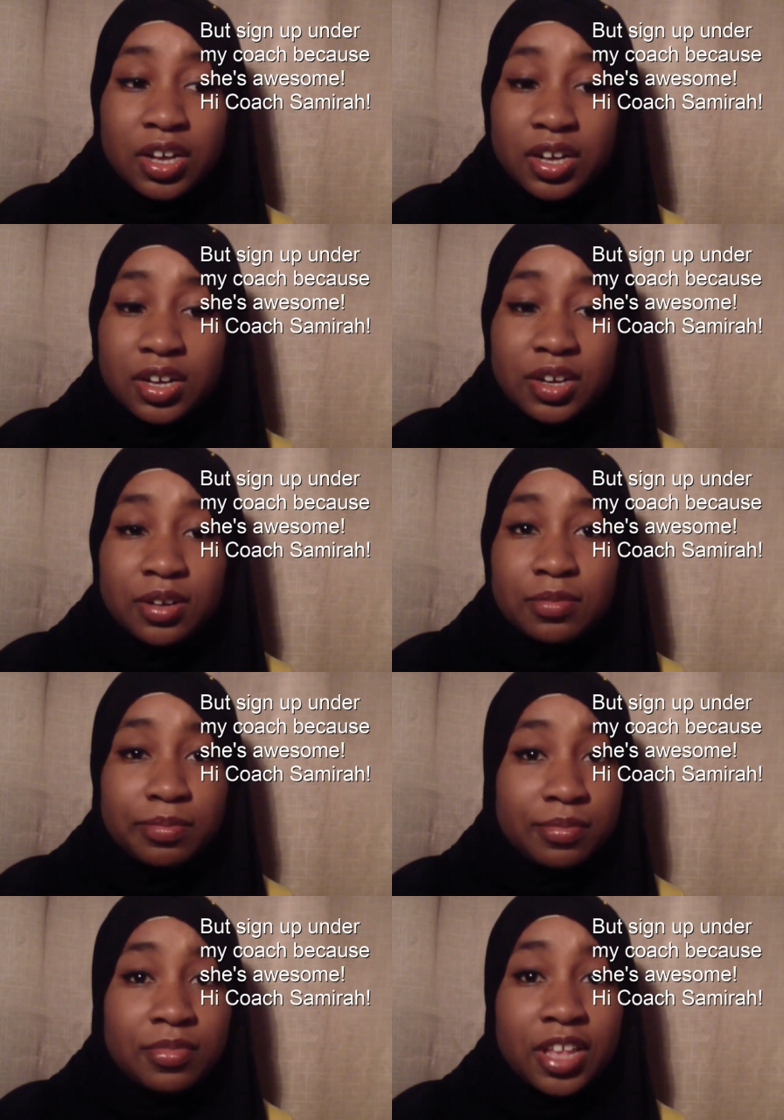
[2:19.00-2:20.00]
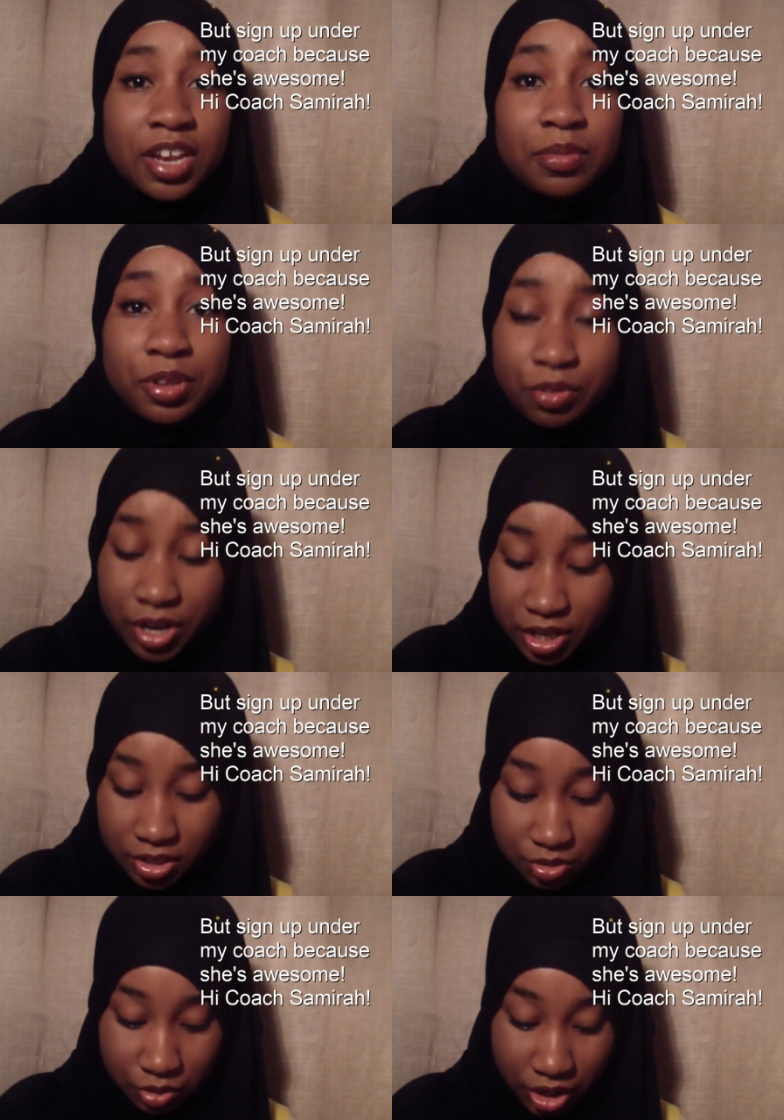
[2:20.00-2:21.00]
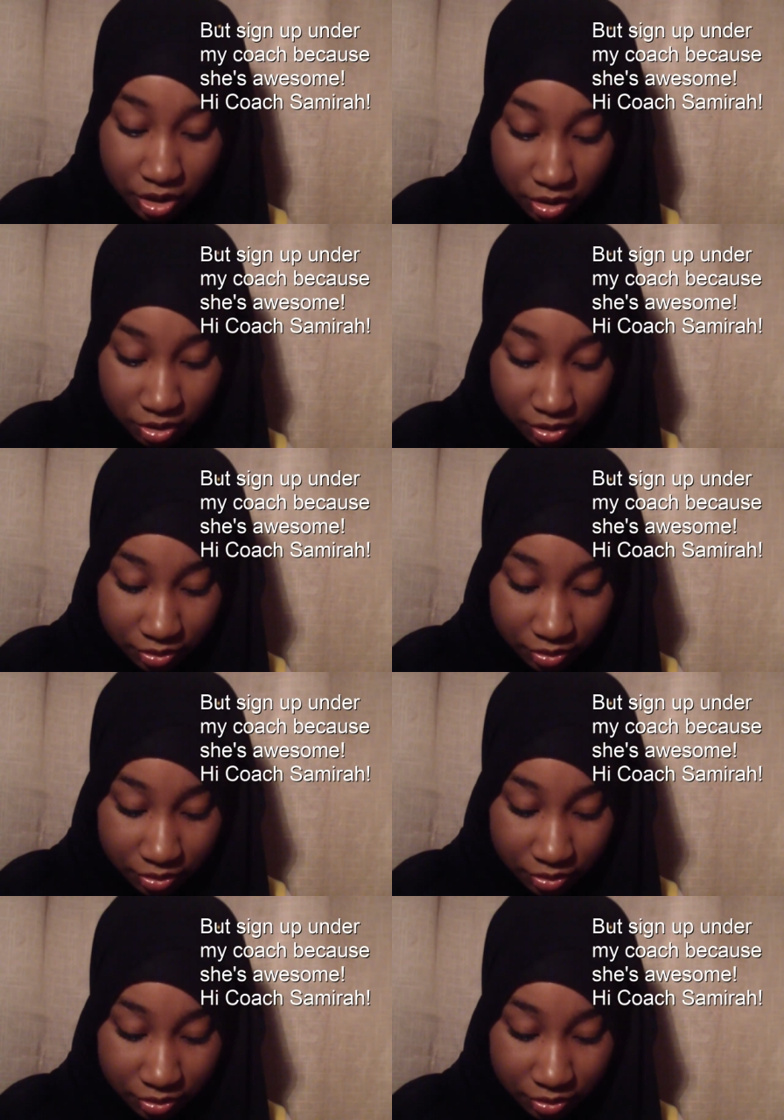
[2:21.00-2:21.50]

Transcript: that'd be great as well.